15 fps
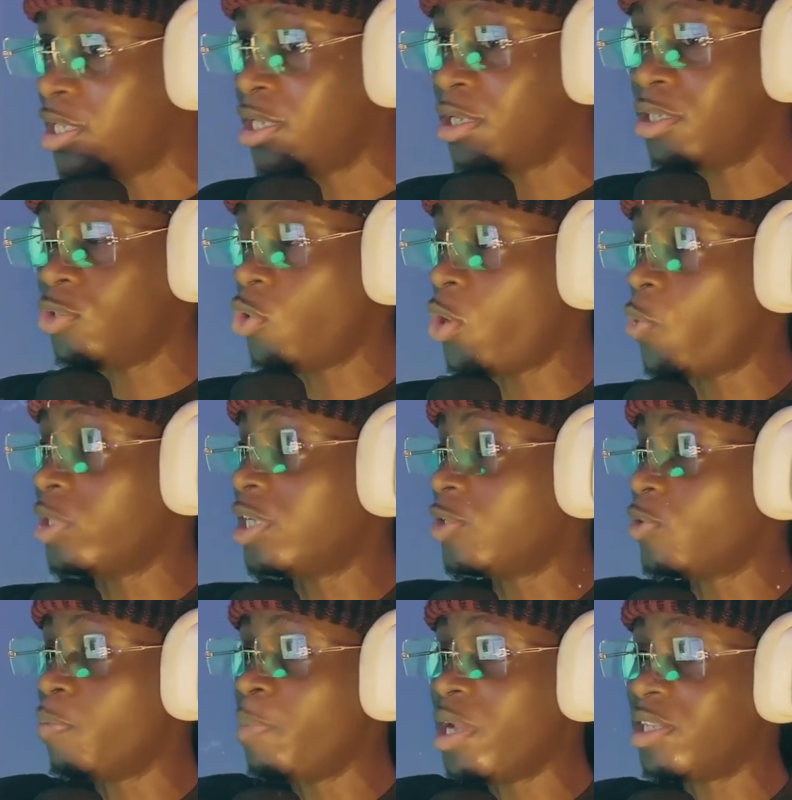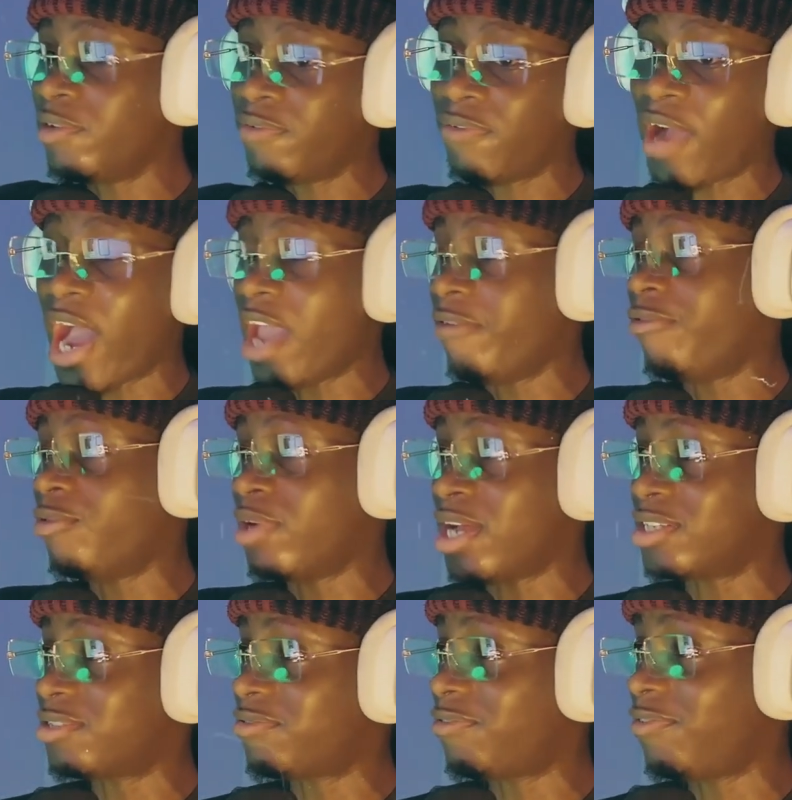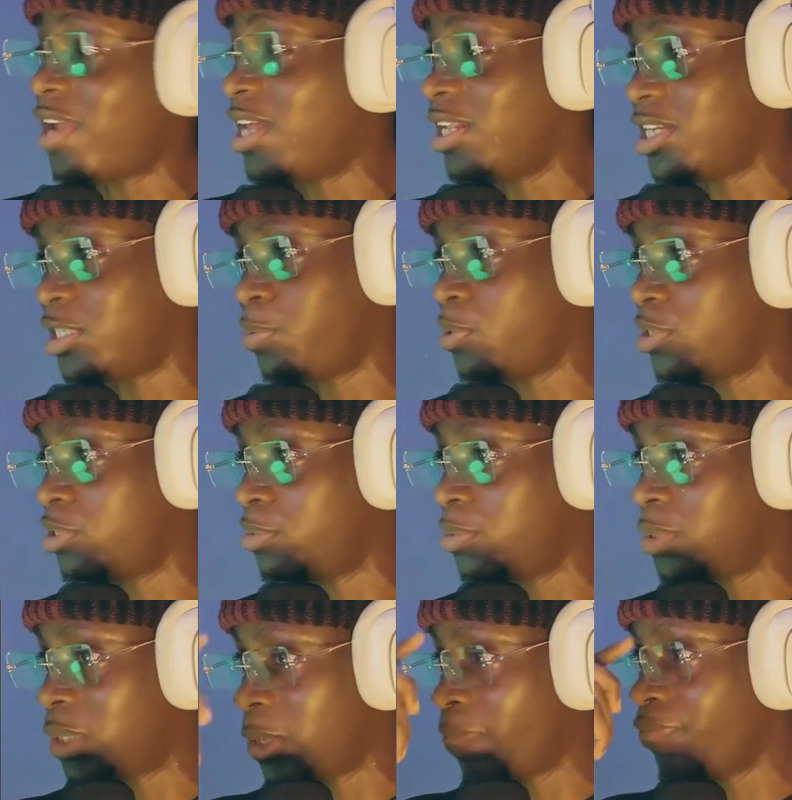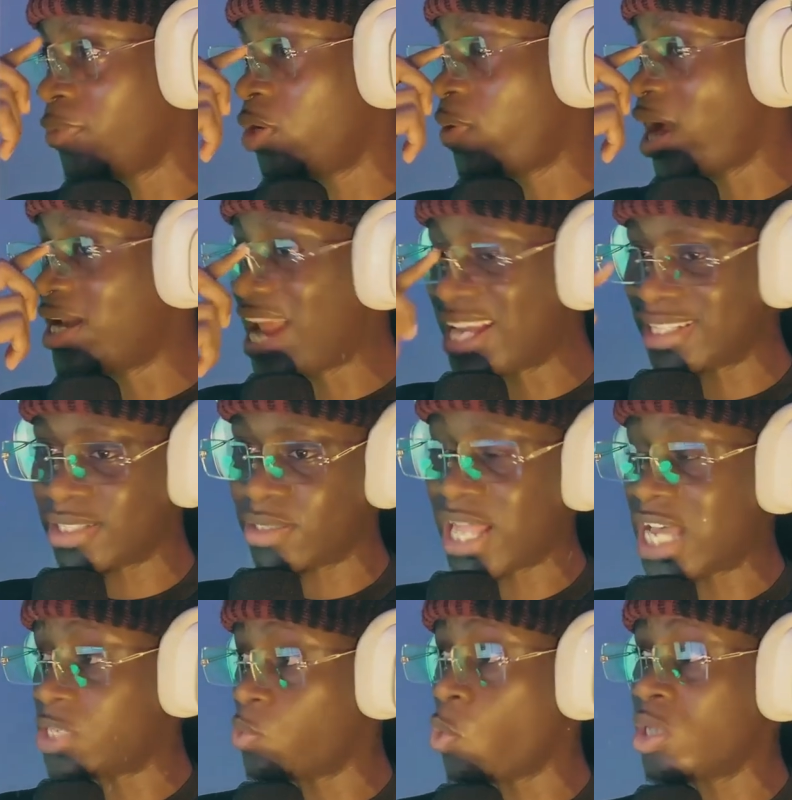he wanted to make the iPhone as flat as possible, right? That's what